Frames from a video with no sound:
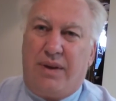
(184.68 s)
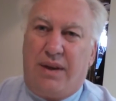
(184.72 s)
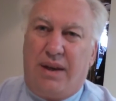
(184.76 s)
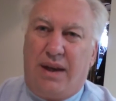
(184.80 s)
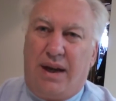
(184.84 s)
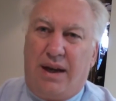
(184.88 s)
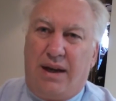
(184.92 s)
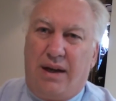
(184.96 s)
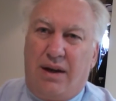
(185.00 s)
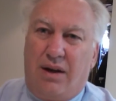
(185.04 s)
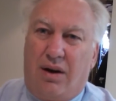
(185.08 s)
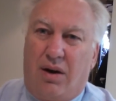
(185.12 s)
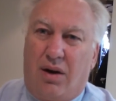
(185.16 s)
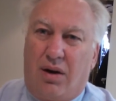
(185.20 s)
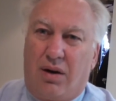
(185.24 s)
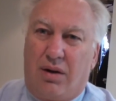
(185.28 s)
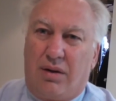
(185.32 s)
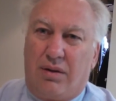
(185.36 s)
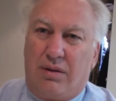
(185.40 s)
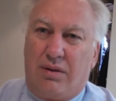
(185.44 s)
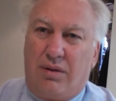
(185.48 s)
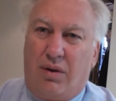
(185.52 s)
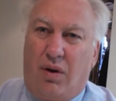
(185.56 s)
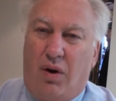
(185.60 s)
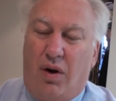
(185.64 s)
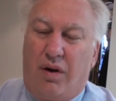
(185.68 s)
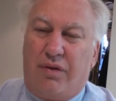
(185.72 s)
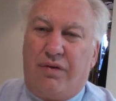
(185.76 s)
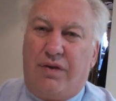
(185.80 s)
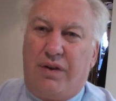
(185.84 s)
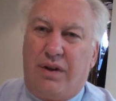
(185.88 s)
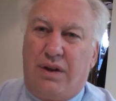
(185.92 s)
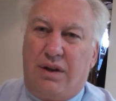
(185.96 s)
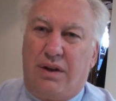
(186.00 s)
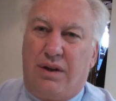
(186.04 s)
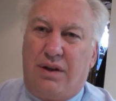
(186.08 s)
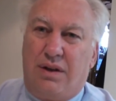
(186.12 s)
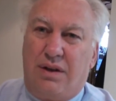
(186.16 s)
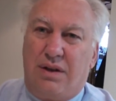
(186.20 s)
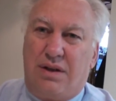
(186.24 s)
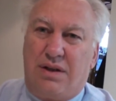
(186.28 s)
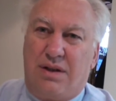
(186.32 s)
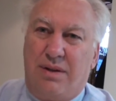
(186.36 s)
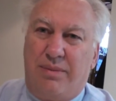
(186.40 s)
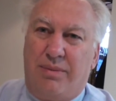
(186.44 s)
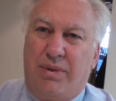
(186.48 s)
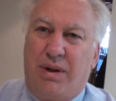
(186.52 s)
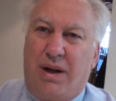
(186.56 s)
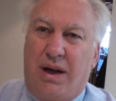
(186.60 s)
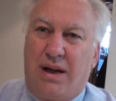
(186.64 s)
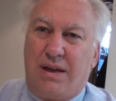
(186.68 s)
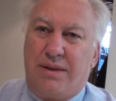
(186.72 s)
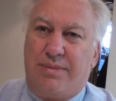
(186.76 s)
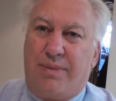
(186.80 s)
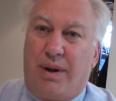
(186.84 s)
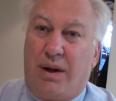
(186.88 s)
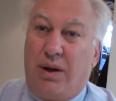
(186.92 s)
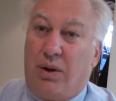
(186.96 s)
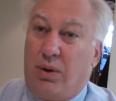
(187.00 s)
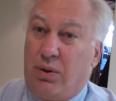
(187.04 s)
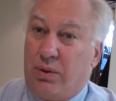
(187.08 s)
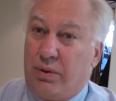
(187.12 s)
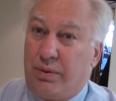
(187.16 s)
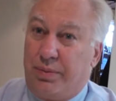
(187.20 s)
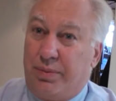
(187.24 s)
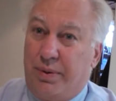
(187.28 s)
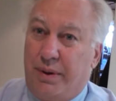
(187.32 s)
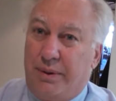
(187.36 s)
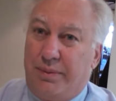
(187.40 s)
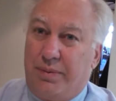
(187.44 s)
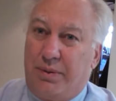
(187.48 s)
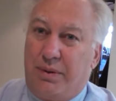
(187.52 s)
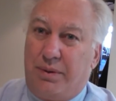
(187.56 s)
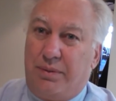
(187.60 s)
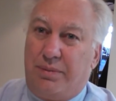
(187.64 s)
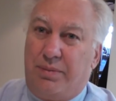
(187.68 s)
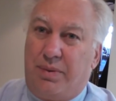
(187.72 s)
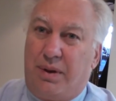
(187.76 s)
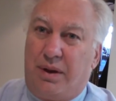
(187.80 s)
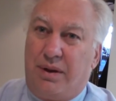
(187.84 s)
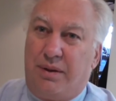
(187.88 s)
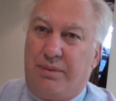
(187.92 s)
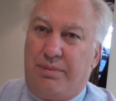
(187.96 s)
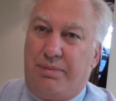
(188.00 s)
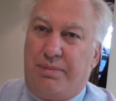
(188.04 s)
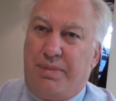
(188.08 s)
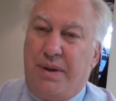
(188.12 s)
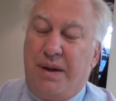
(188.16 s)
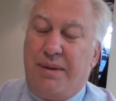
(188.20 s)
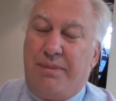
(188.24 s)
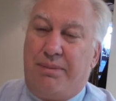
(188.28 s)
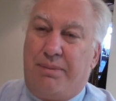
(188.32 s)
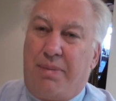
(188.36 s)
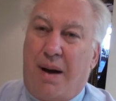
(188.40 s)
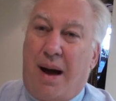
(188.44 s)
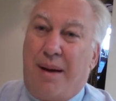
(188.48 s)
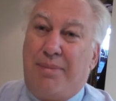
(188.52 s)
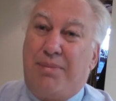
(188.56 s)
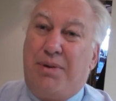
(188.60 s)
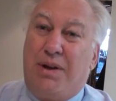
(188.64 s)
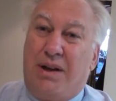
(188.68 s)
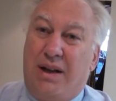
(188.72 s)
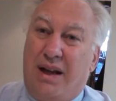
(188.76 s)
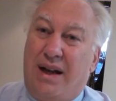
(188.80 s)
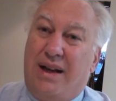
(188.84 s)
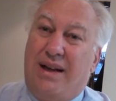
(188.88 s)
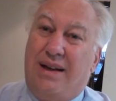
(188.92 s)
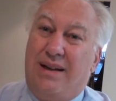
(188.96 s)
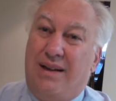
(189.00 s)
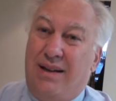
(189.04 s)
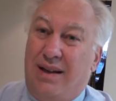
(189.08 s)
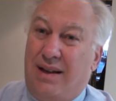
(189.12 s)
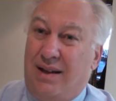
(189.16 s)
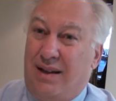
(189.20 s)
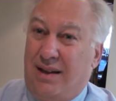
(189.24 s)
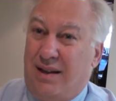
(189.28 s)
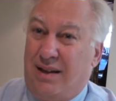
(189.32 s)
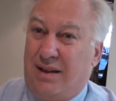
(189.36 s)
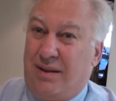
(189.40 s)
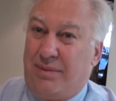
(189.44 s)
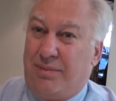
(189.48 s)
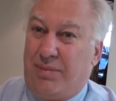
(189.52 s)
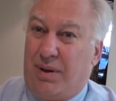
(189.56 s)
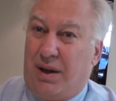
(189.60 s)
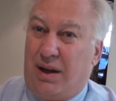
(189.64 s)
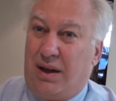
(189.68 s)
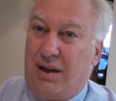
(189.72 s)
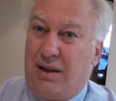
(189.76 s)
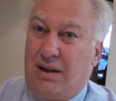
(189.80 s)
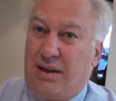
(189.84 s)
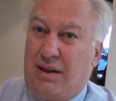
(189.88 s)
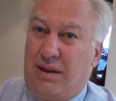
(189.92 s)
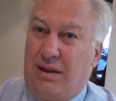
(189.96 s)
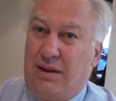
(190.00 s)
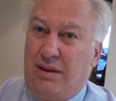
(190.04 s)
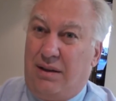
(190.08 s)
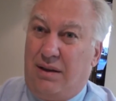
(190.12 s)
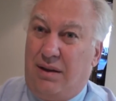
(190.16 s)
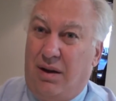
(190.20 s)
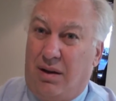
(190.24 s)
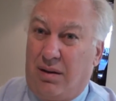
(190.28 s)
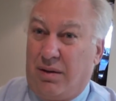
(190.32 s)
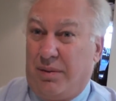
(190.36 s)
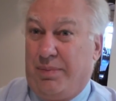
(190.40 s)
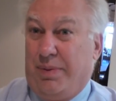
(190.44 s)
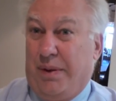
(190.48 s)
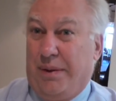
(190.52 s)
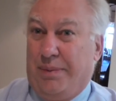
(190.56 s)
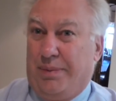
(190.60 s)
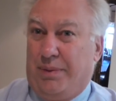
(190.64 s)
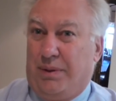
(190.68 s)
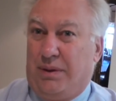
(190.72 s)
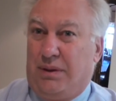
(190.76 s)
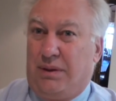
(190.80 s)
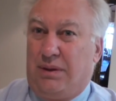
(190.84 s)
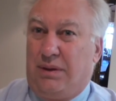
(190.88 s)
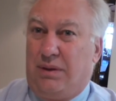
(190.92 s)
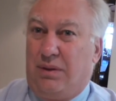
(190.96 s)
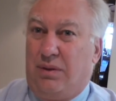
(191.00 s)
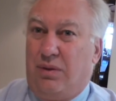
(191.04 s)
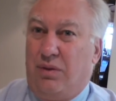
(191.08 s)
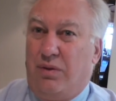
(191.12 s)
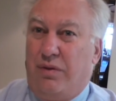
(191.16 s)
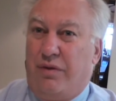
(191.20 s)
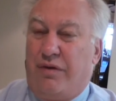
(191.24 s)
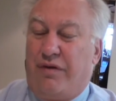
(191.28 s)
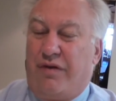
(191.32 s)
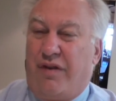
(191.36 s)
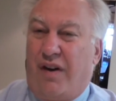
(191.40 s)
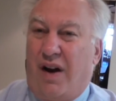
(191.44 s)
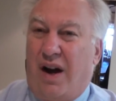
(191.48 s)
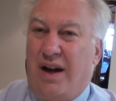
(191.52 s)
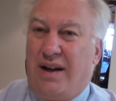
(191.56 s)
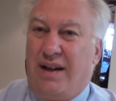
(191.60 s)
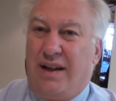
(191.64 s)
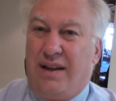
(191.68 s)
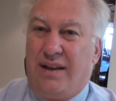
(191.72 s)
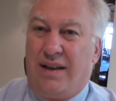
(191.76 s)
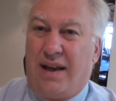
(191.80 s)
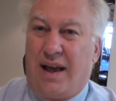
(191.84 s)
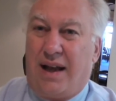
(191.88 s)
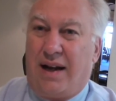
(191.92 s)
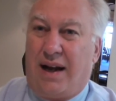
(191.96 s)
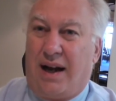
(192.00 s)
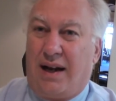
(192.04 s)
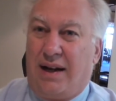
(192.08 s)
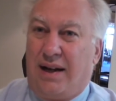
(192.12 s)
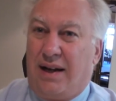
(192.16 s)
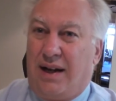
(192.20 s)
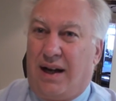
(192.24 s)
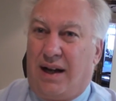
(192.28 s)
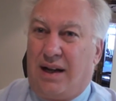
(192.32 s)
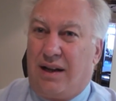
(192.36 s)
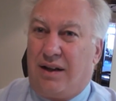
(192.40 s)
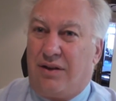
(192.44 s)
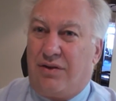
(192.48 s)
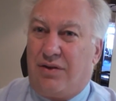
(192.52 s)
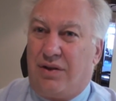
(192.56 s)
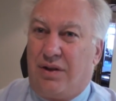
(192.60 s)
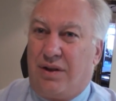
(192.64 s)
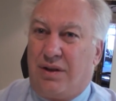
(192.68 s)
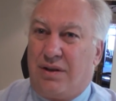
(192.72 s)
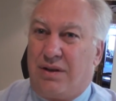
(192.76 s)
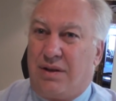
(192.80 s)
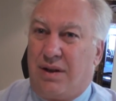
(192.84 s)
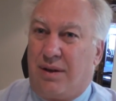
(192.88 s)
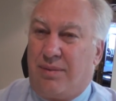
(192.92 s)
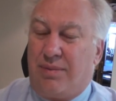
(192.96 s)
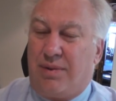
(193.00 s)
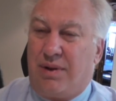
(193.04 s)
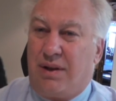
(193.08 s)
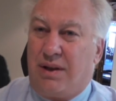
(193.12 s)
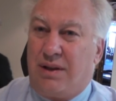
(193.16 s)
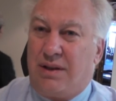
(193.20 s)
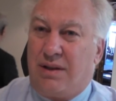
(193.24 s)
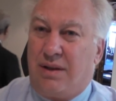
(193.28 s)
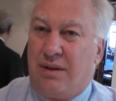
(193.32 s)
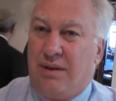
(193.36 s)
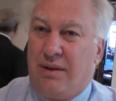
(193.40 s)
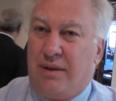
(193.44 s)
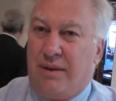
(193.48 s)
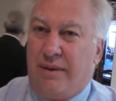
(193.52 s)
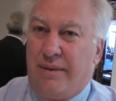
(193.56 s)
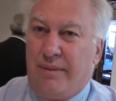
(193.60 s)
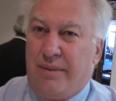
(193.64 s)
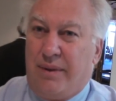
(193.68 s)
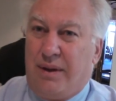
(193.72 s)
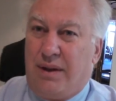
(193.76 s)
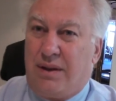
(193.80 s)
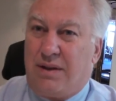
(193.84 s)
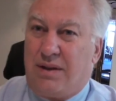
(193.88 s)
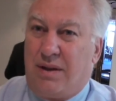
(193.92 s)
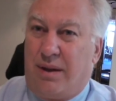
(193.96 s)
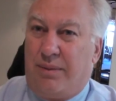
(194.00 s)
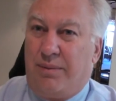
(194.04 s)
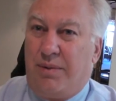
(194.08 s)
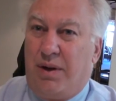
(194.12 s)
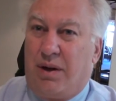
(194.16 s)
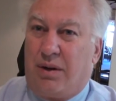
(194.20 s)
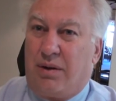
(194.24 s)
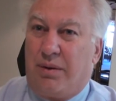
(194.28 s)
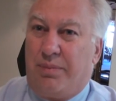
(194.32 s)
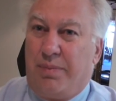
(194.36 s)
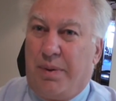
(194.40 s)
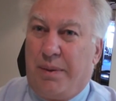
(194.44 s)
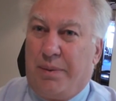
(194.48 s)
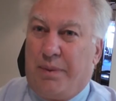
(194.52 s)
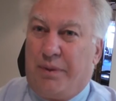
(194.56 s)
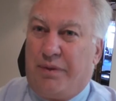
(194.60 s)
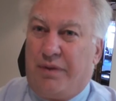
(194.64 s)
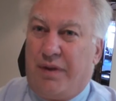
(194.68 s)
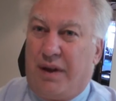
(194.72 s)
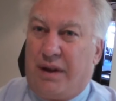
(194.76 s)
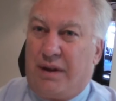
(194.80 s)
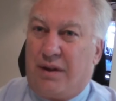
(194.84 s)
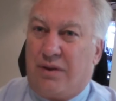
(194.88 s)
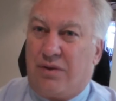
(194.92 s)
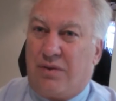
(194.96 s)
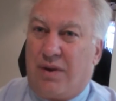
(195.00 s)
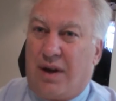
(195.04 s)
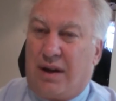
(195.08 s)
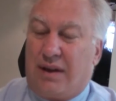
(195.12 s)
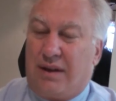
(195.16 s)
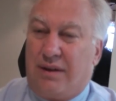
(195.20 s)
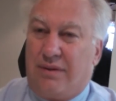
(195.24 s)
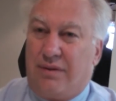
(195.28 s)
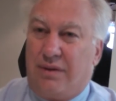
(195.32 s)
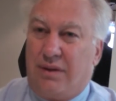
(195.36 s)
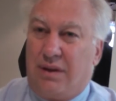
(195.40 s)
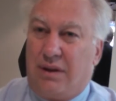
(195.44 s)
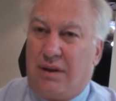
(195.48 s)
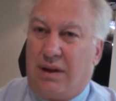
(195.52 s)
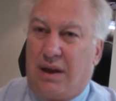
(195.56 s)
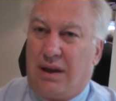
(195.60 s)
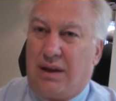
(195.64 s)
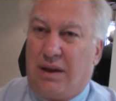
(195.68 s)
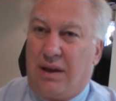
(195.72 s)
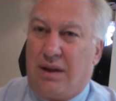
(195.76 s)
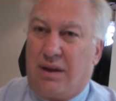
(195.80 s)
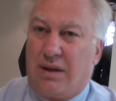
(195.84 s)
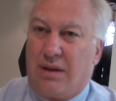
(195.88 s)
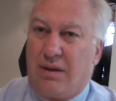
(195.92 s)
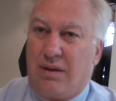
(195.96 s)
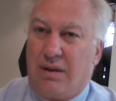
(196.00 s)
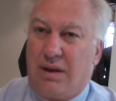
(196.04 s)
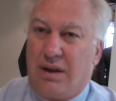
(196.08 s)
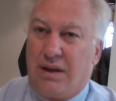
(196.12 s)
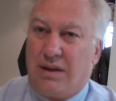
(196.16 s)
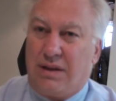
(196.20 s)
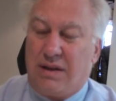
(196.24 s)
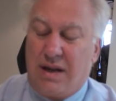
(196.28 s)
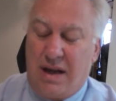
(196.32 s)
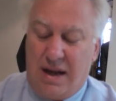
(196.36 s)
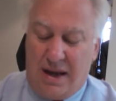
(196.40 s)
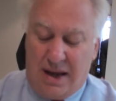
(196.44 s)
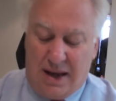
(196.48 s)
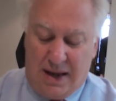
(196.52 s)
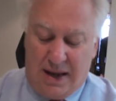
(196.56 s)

They are often symbolized by older people, but populated by younger people who find in that ideology the same things that some younger people found attractive in the 1930s.